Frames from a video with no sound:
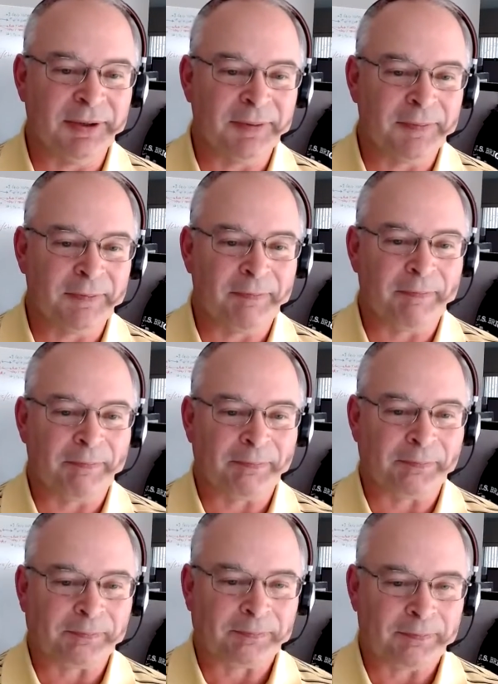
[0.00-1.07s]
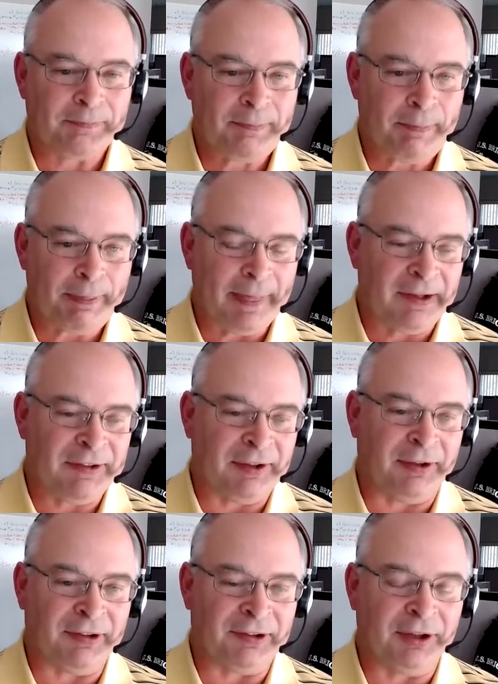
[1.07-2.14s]
so servers all on the back
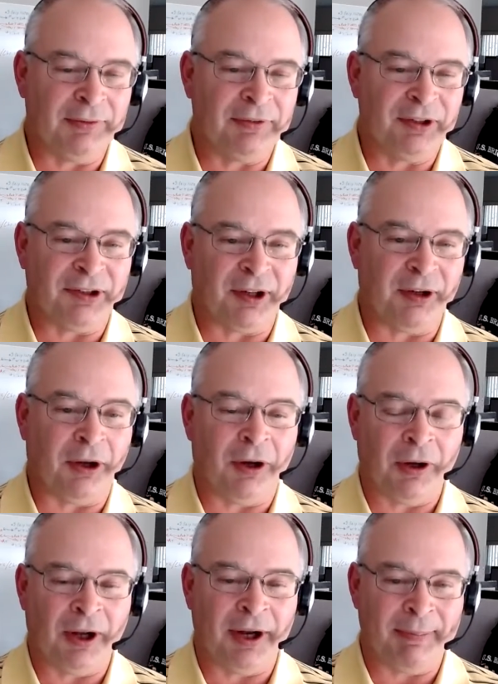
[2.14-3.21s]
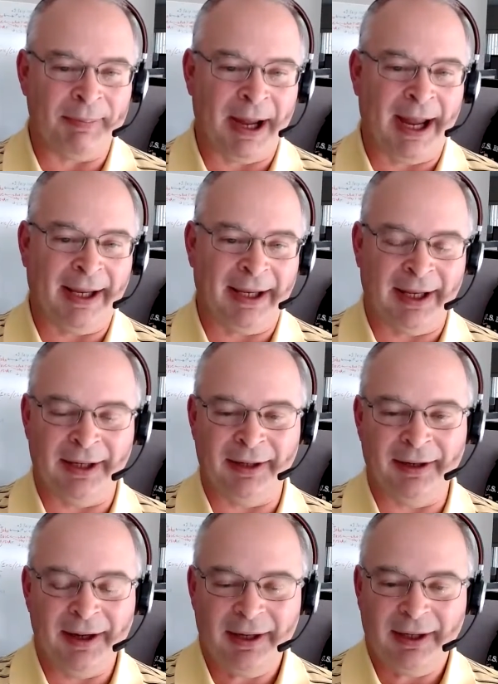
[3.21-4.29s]
end. In the room
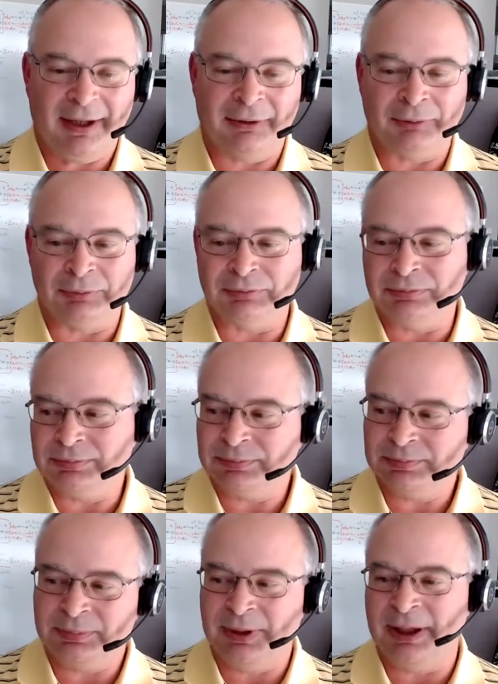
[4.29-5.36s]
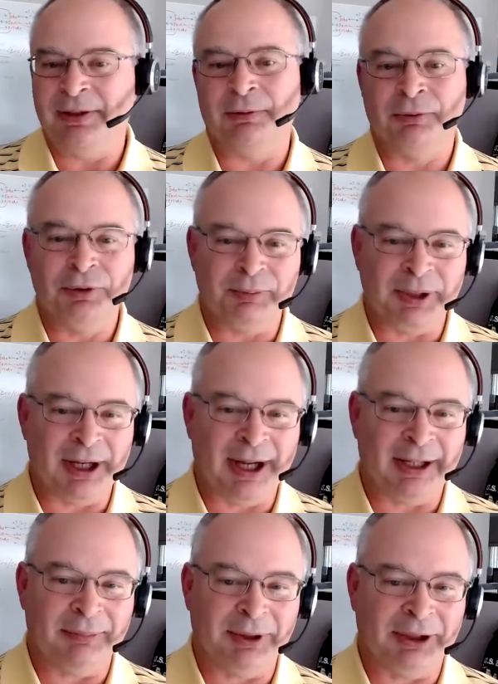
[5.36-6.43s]
behind me, we have a server
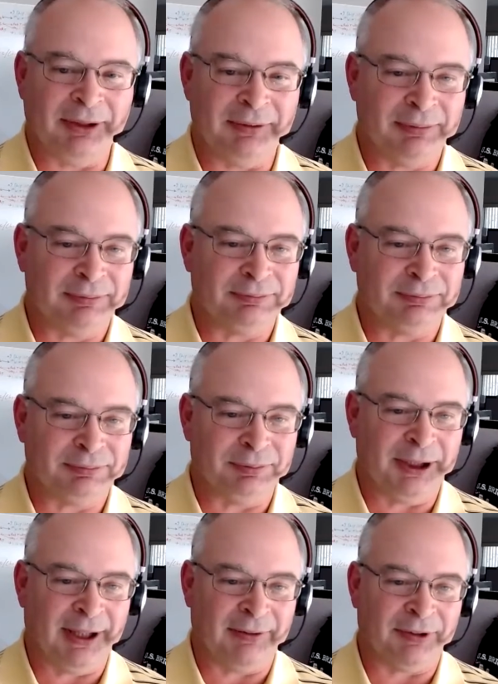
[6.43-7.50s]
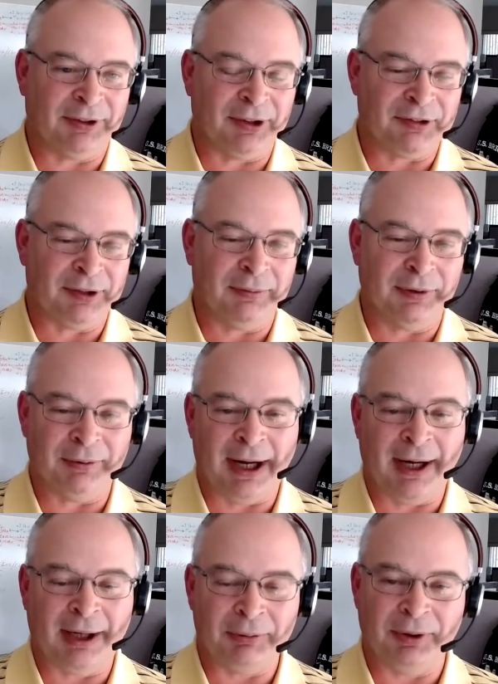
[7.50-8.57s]
rack with
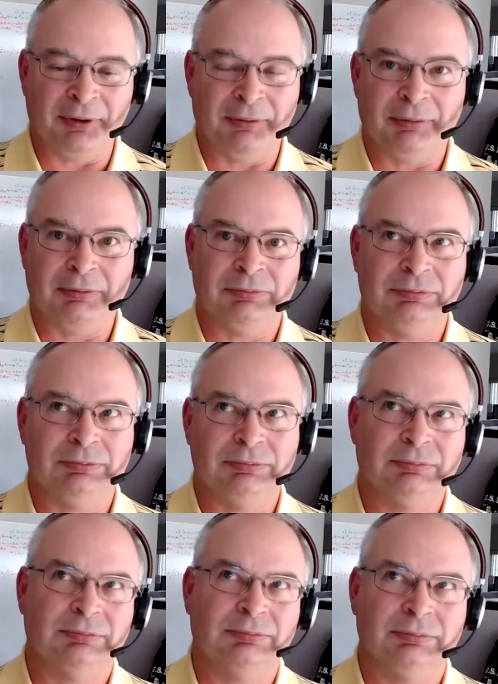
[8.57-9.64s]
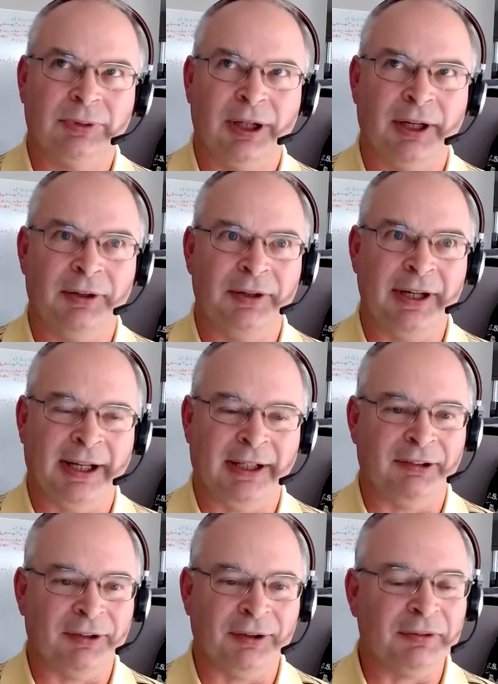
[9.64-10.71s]
180 servers in it. And
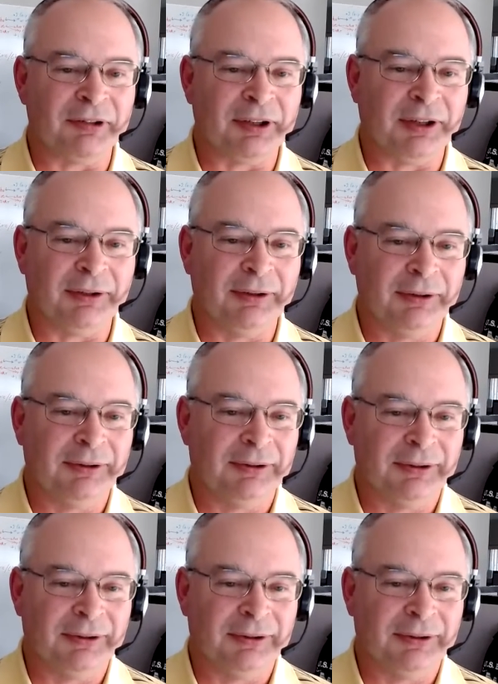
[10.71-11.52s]
all it is most